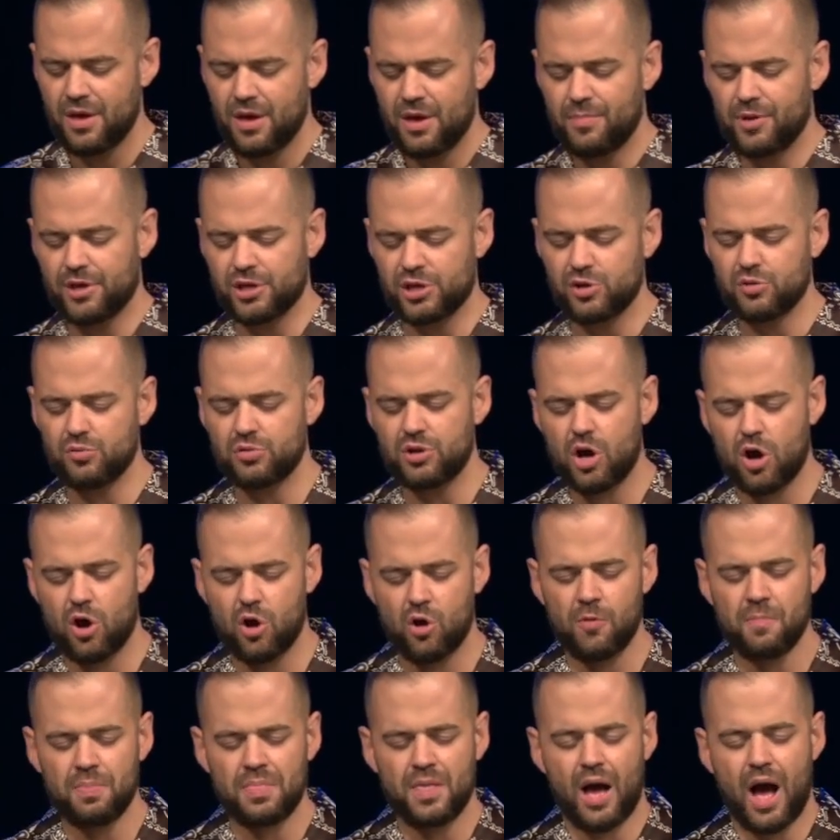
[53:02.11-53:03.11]
but you
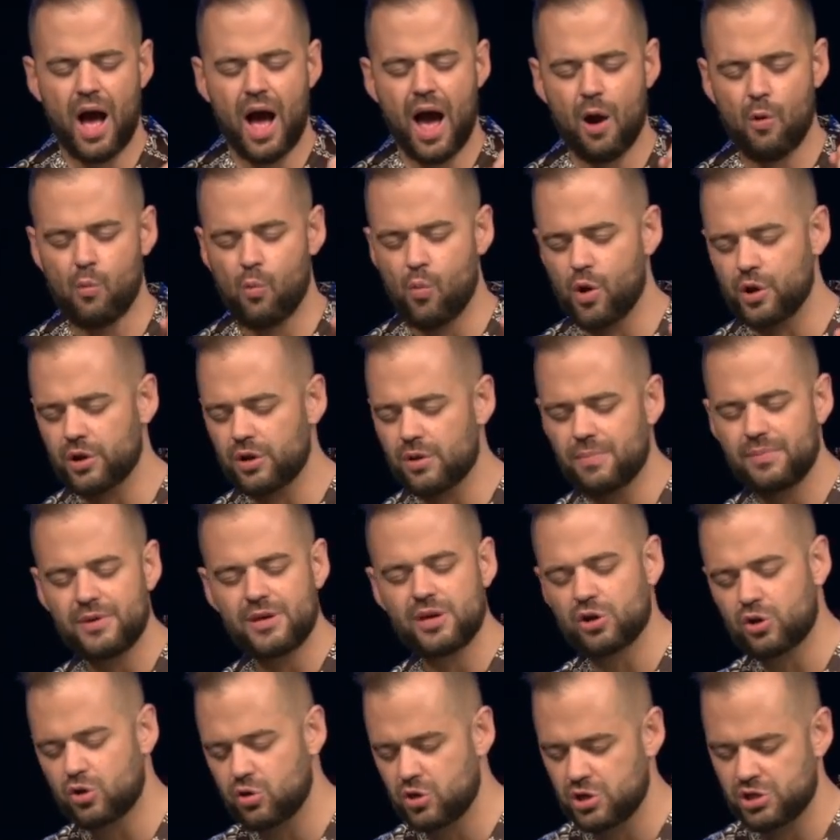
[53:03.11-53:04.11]
know, I want to be
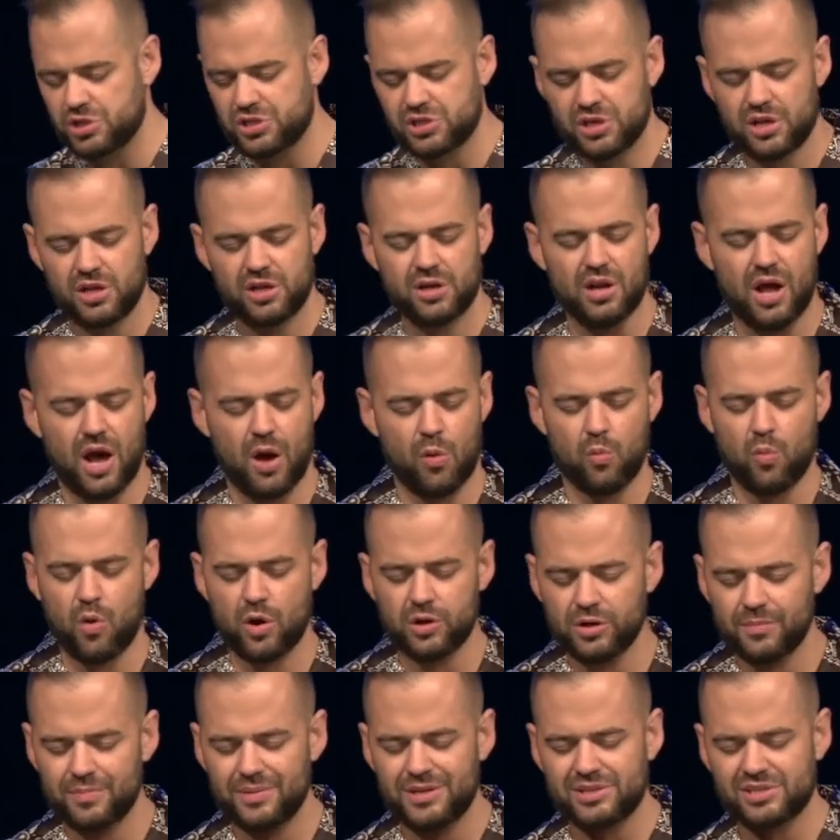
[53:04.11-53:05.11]
a Christian, I
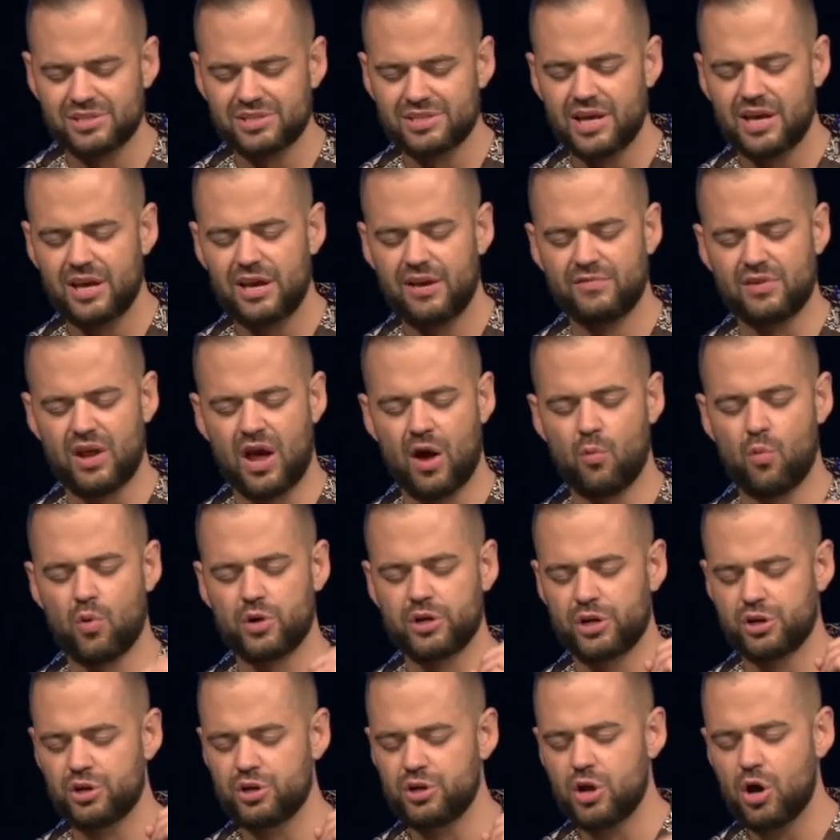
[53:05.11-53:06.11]
want to be saved, I want
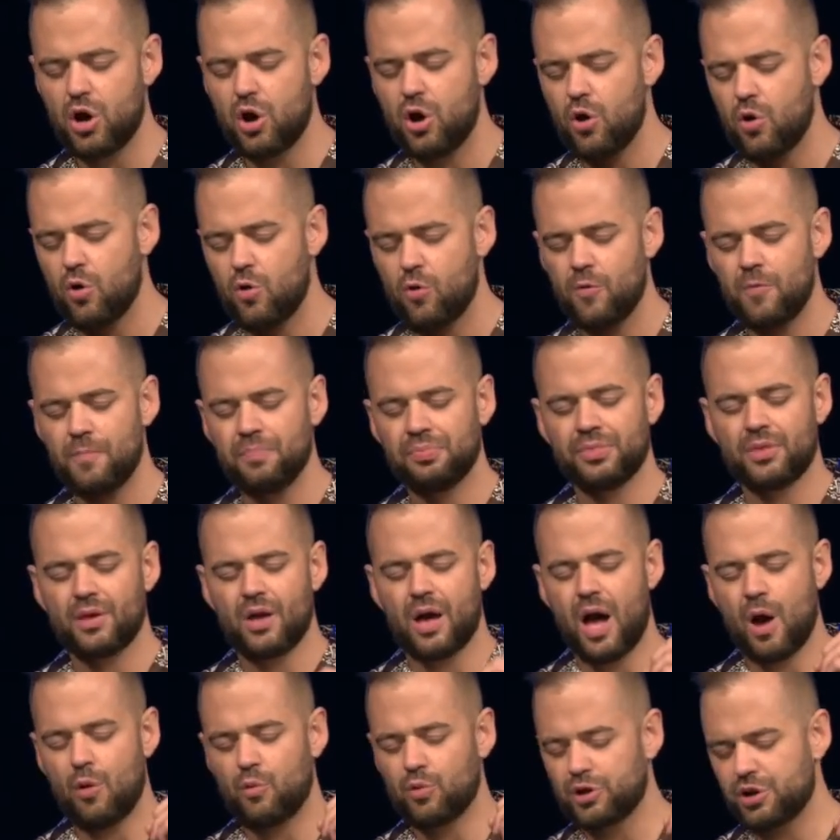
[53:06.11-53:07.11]
to know,
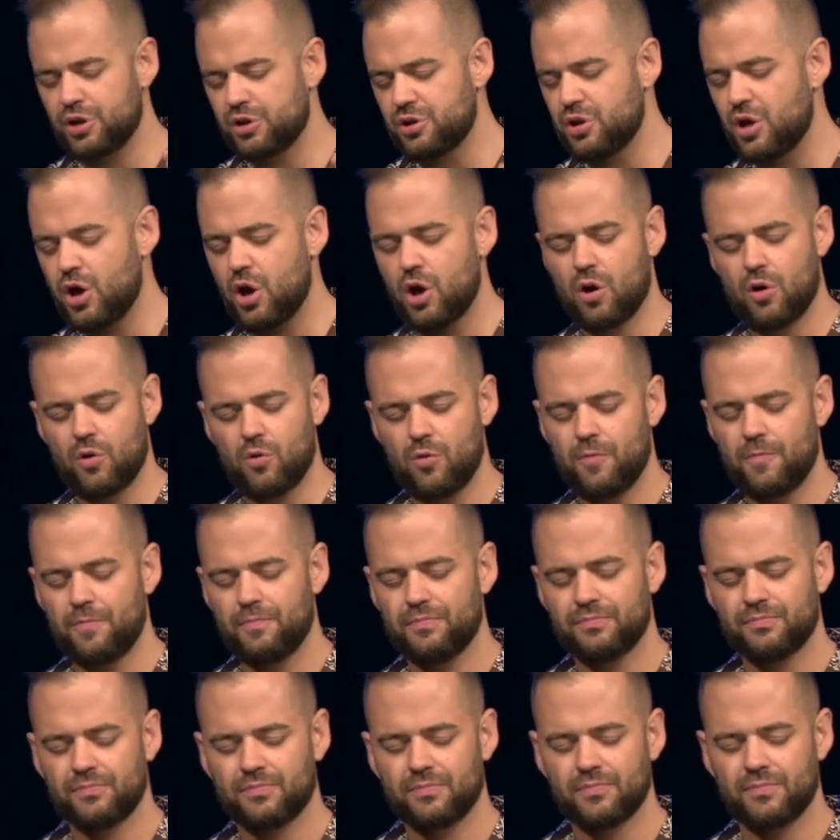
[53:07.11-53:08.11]
I want to know,
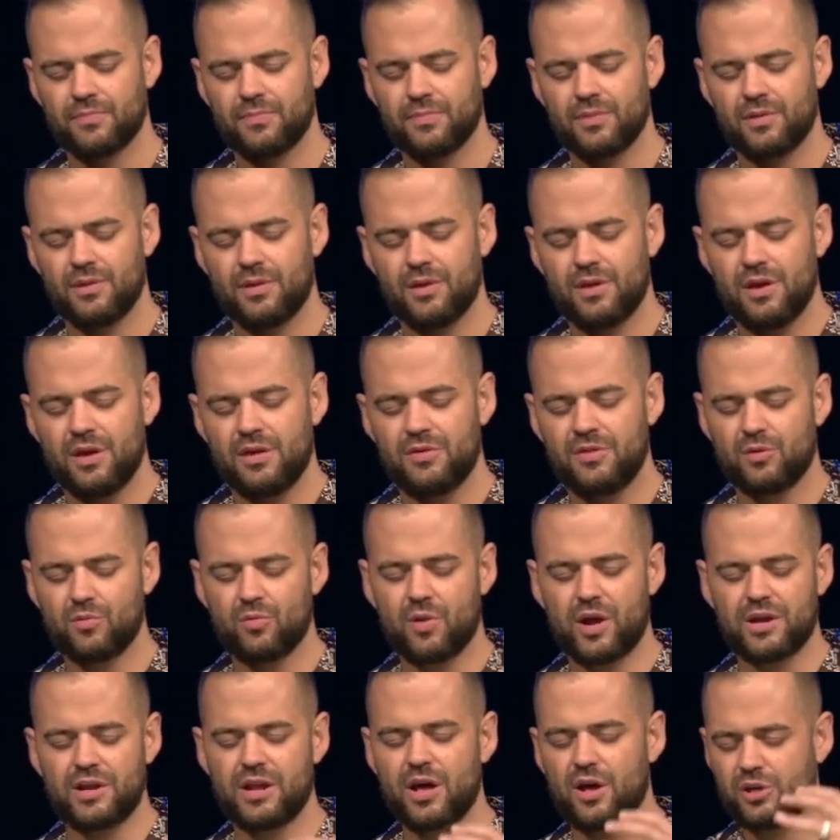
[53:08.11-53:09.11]
then
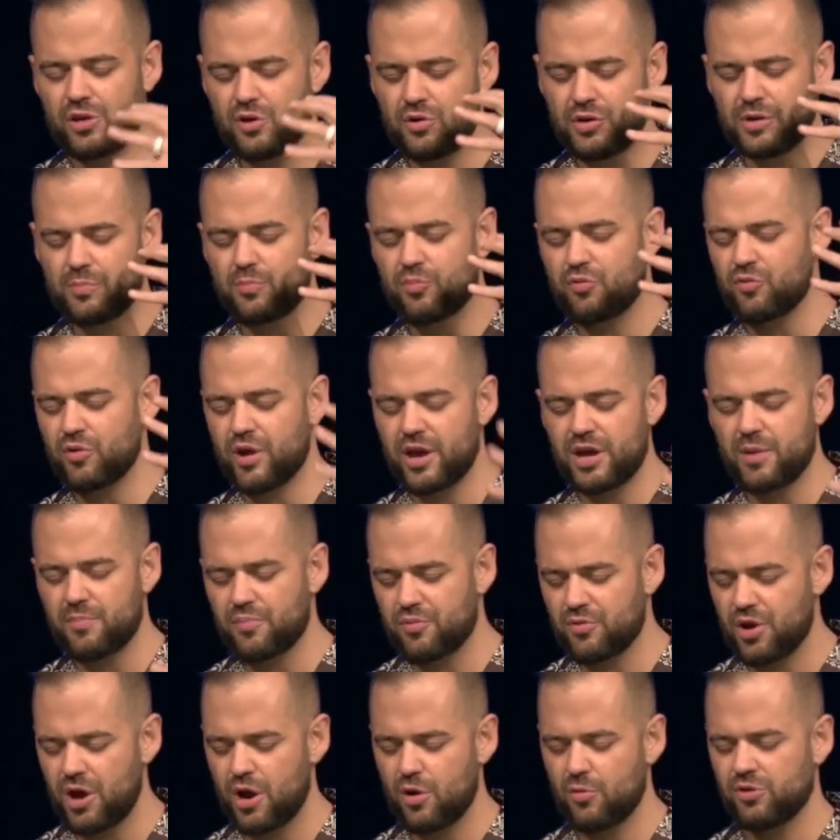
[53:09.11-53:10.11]
right now you can pray a
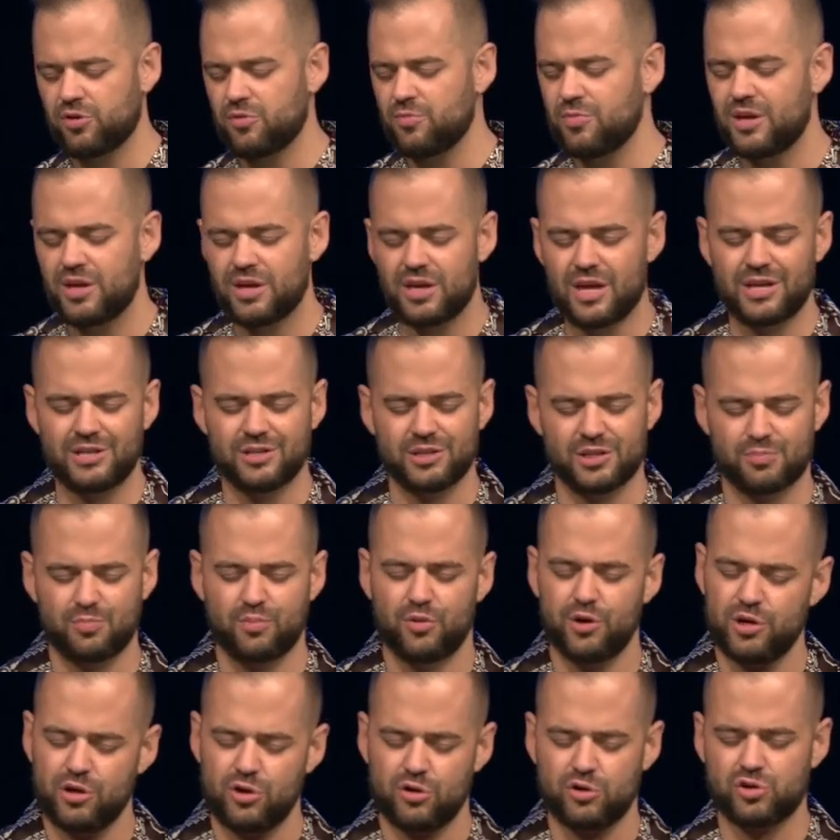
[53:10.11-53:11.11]
prayer with me and just
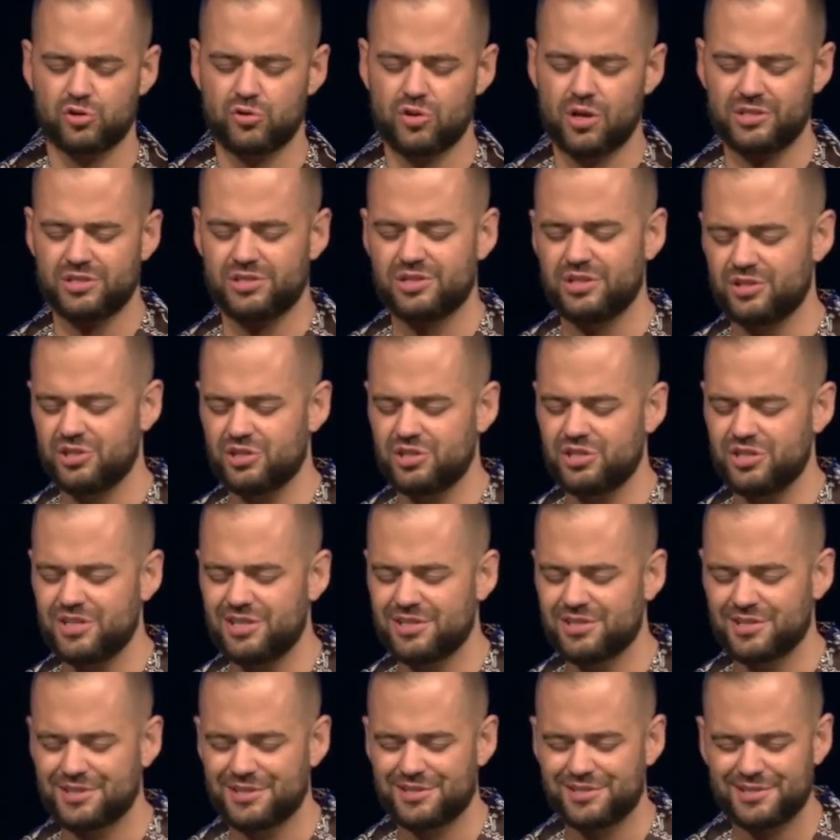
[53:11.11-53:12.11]
put your trust in
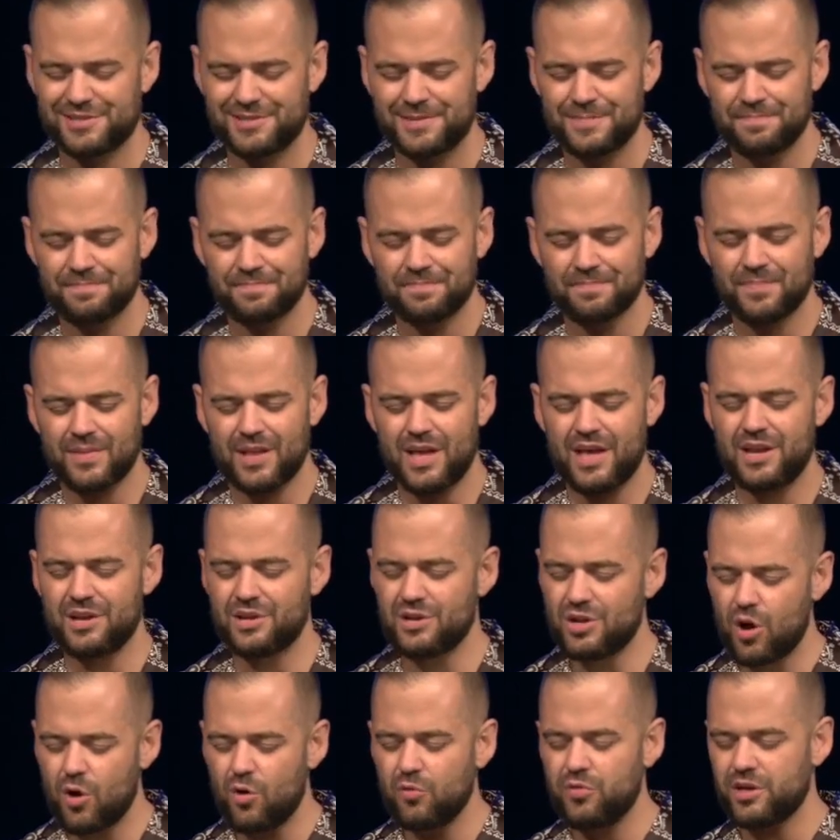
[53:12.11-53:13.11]
Jesus and
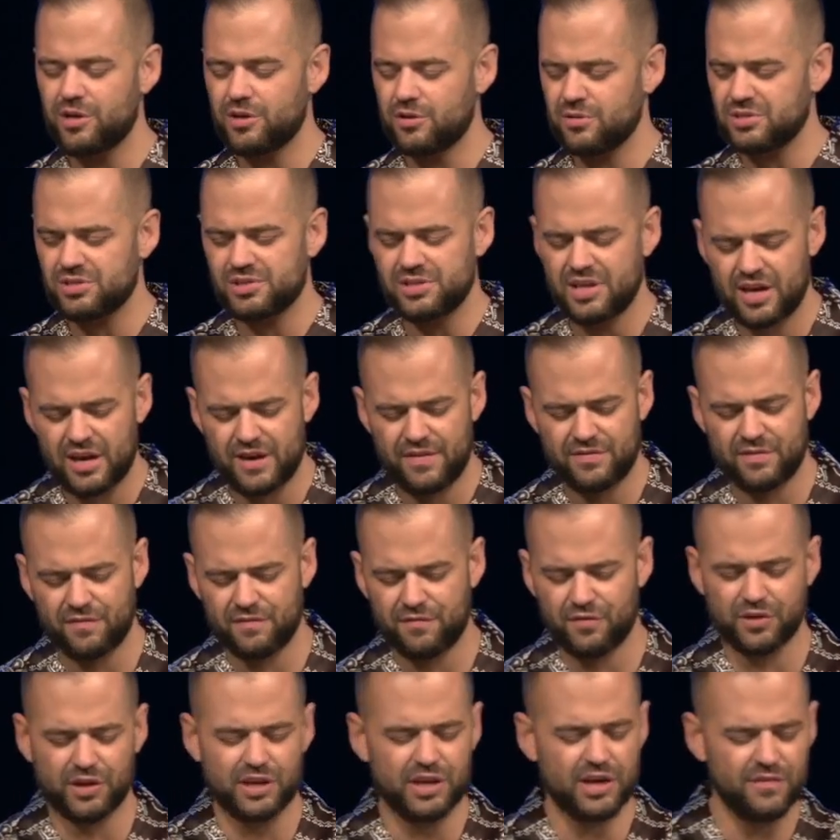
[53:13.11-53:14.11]
know that you're saved and
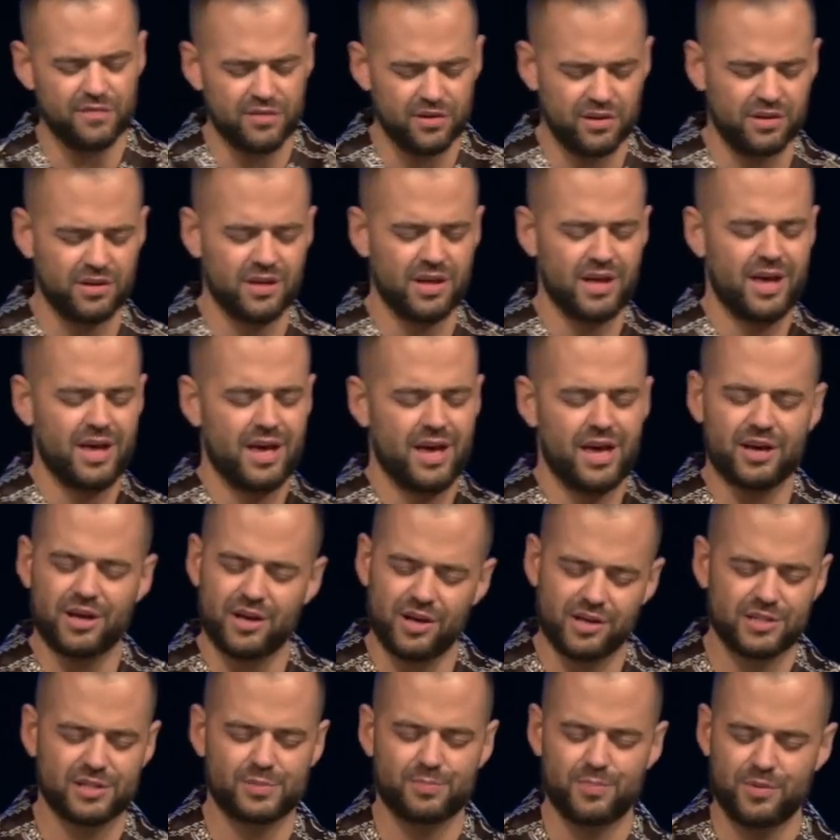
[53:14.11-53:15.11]
forgiven and
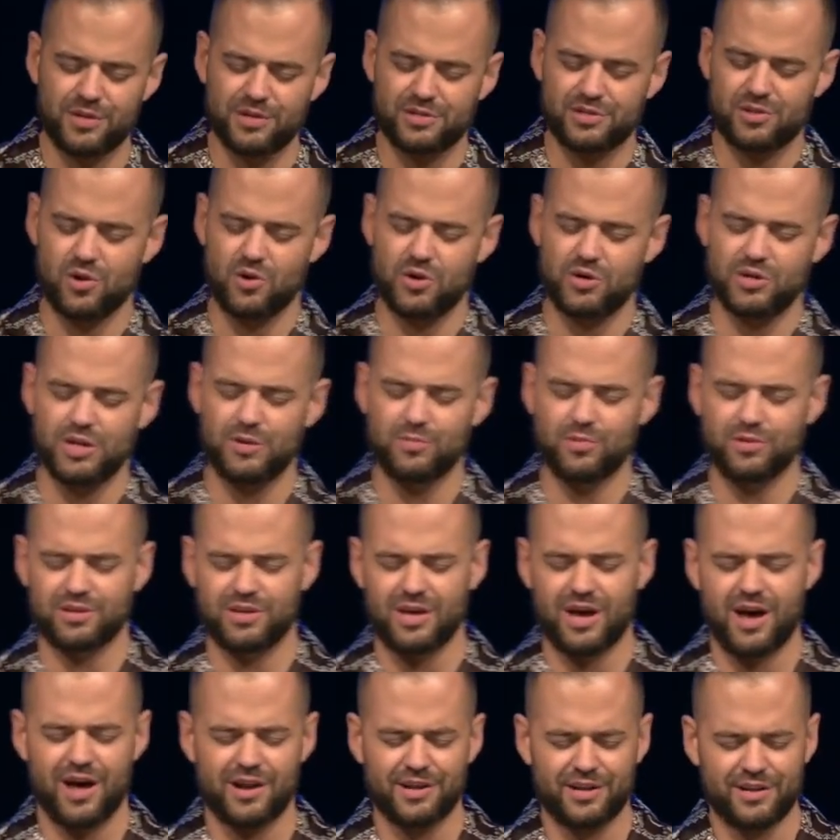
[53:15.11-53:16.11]
going to spend eternity with
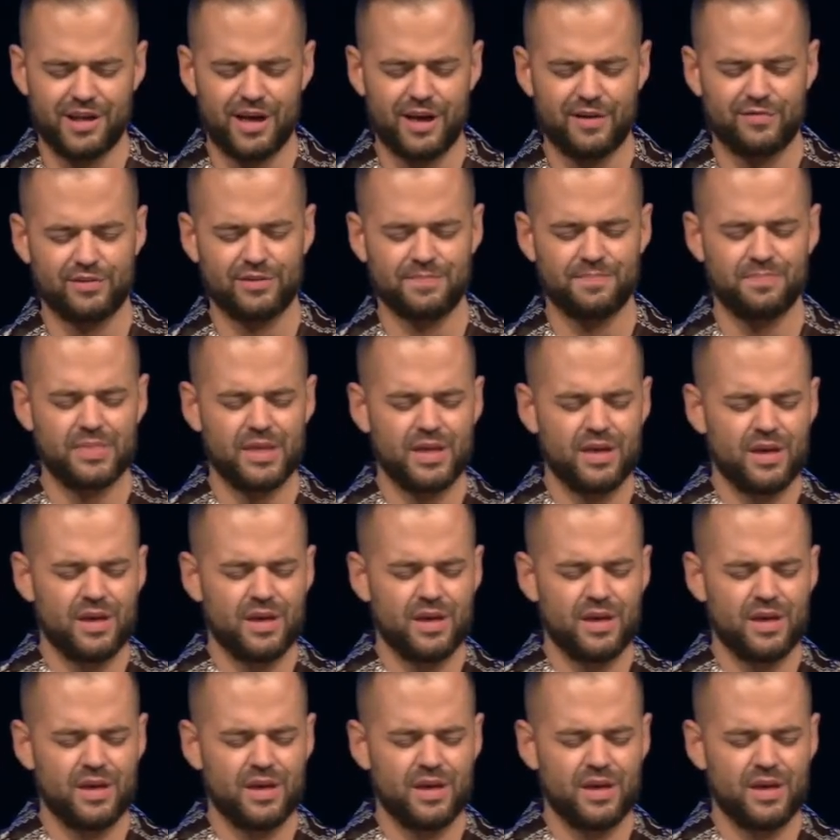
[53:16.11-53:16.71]
God in heaven.